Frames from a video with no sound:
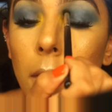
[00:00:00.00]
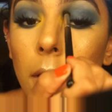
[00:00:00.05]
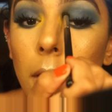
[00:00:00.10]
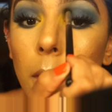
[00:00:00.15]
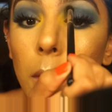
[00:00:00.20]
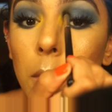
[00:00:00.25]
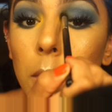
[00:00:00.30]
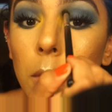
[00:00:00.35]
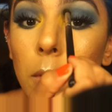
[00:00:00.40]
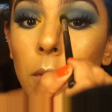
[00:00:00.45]

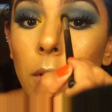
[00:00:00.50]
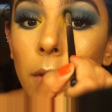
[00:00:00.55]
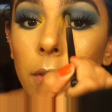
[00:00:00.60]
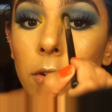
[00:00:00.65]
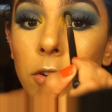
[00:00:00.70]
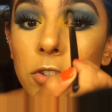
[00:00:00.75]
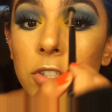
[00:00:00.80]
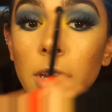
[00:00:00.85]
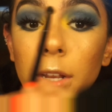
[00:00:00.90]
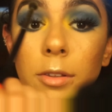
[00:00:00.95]
into the
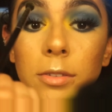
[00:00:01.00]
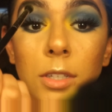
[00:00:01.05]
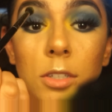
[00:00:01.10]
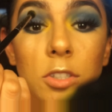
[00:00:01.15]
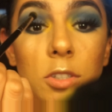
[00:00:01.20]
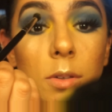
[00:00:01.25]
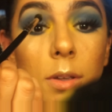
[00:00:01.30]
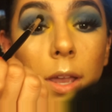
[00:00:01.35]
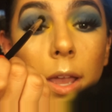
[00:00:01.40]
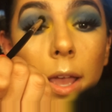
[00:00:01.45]
other shadows
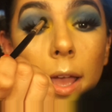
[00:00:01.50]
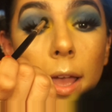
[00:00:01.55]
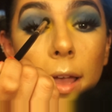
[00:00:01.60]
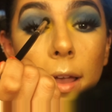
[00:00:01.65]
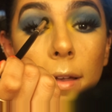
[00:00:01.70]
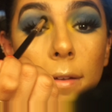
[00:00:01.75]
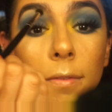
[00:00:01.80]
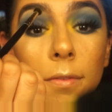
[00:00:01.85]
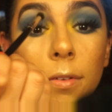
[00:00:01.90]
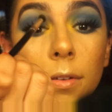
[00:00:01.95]
that you
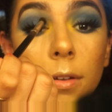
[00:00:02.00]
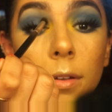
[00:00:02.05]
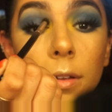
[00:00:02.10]
have,